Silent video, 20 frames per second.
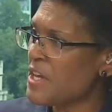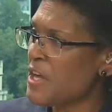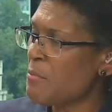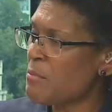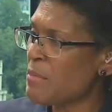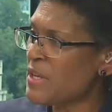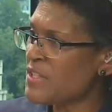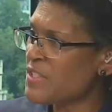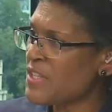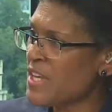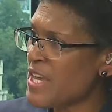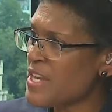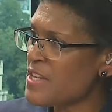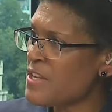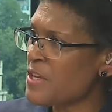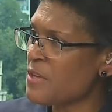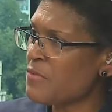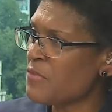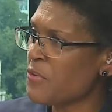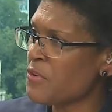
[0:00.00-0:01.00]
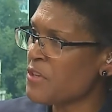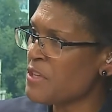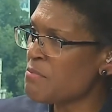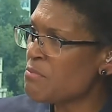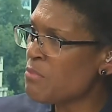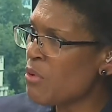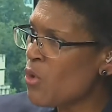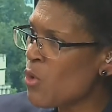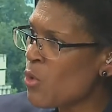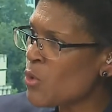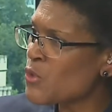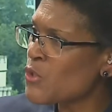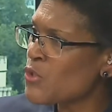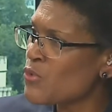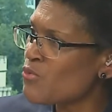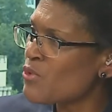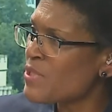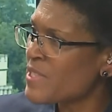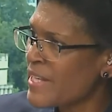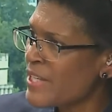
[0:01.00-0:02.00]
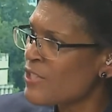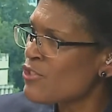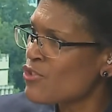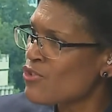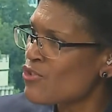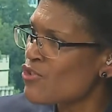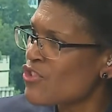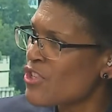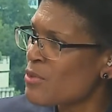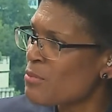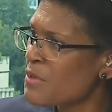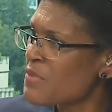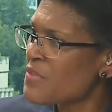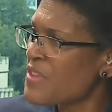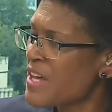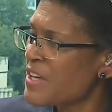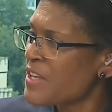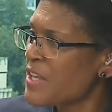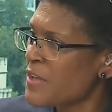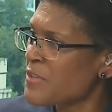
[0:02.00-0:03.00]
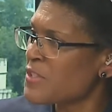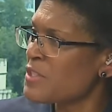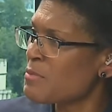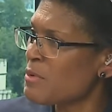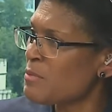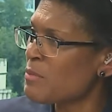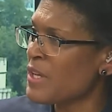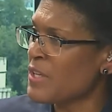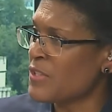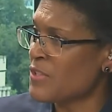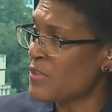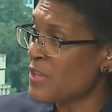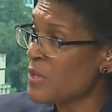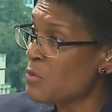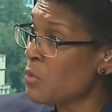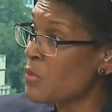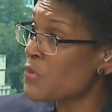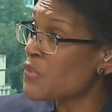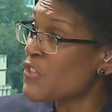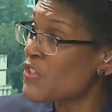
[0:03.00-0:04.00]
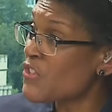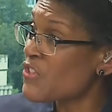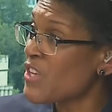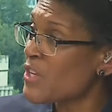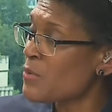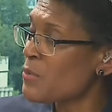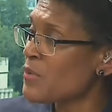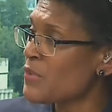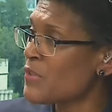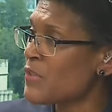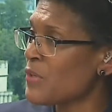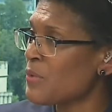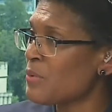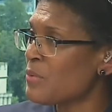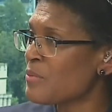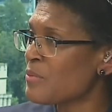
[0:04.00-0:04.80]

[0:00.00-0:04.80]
maintaining a very important relationship with that customer base, that they want to stay with you?